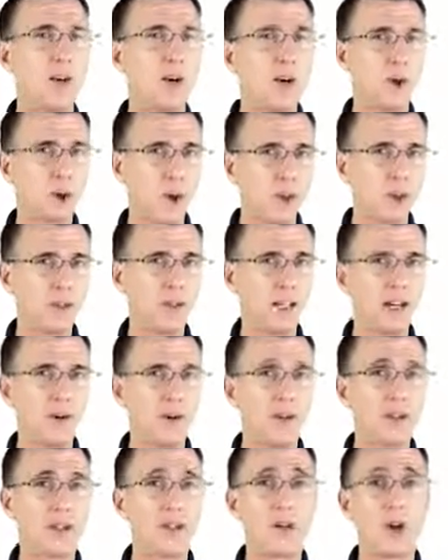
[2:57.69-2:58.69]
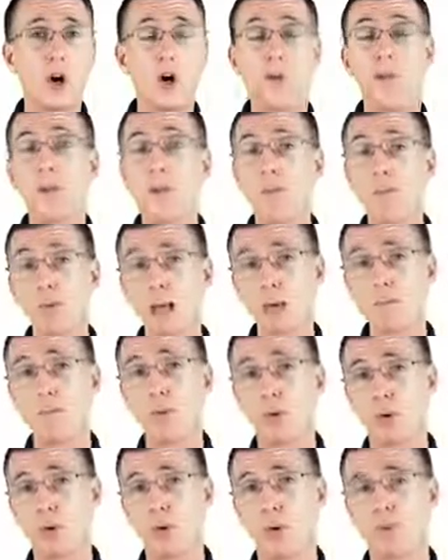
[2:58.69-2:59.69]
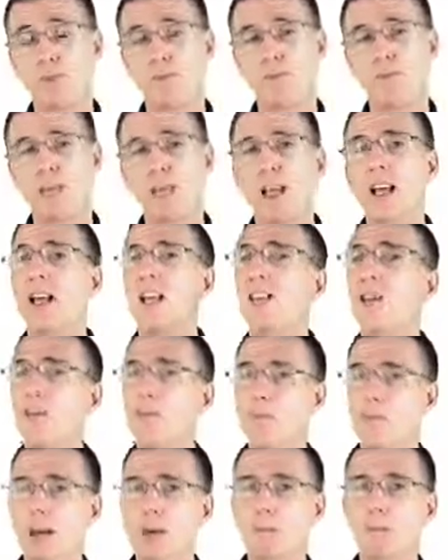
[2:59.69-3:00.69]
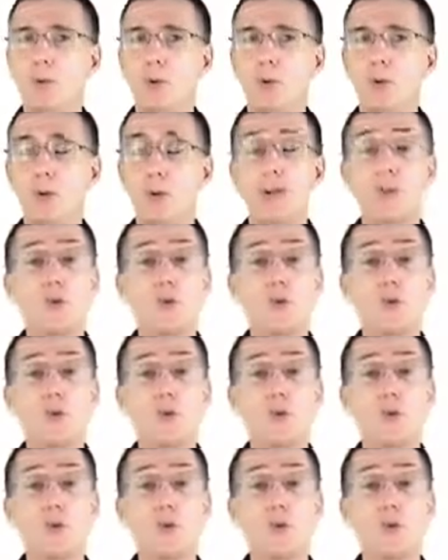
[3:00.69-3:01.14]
a holding area called the mempool. The mempool,